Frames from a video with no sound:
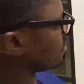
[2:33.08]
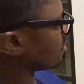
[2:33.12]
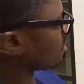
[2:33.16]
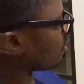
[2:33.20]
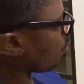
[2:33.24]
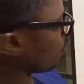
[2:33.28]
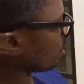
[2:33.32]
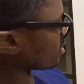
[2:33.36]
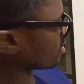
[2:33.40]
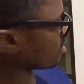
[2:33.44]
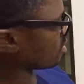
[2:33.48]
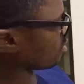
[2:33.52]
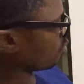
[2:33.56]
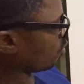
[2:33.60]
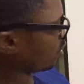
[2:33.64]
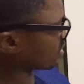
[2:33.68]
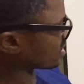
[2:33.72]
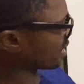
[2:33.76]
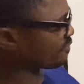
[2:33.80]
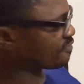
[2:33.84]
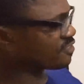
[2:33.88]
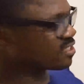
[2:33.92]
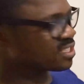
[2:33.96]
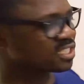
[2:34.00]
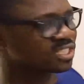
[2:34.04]
what
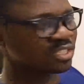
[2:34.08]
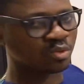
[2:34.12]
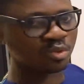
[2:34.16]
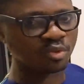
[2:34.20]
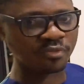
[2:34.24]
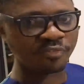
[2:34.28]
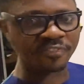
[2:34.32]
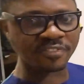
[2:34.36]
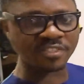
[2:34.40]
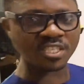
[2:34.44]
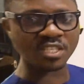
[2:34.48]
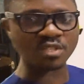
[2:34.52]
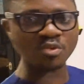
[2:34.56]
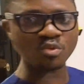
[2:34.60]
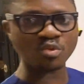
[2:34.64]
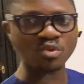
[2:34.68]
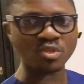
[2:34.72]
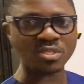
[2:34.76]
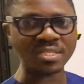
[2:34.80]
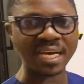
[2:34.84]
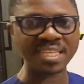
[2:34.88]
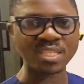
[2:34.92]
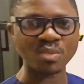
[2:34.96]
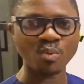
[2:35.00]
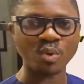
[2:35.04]
are finished goods? Finished
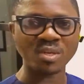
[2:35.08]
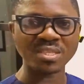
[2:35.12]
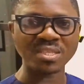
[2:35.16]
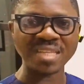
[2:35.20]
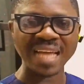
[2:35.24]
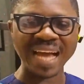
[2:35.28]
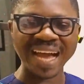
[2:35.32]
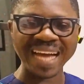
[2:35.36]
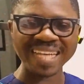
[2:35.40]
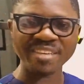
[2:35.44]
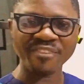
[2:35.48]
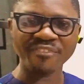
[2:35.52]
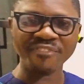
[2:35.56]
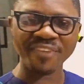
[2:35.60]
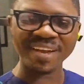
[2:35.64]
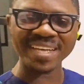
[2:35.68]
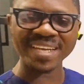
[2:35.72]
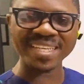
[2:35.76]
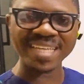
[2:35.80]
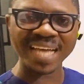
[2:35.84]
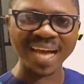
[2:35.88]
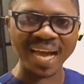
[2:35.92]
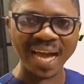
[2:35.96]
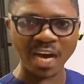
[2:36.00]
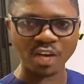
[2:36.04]
goods are the what? Are the
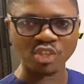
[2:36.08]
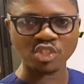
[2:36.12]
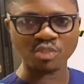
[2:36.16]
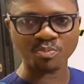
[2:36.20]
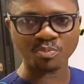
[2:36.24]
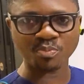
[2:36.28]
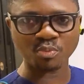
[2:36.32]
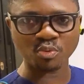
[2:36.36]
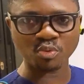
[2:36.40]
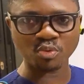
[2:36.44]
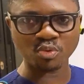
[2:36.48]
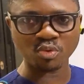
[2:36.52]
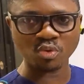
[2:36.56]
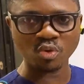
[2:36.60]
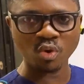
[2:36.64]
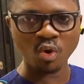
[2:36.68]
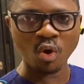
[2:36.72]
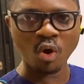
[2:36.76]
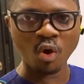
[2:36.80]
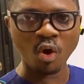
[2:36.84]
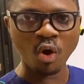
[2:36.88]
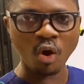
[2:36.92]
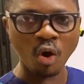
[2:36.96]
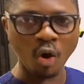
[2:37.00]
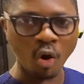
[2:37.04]
final output
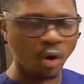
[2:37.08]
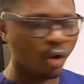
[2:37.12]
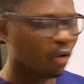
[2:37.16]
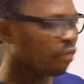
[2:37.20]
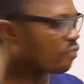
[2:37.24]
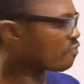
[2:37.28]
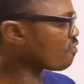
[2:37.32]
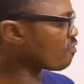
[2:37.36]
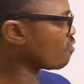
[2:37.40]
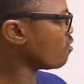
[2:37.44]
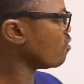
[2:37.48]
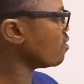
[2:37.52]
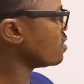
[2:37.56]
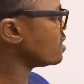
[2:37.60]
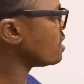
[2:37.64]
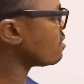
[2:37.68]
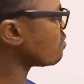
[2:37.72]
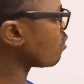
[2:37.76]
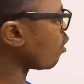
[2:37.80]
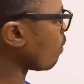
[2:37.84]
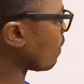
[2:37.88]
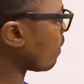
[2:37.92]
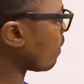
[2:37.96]
of the raw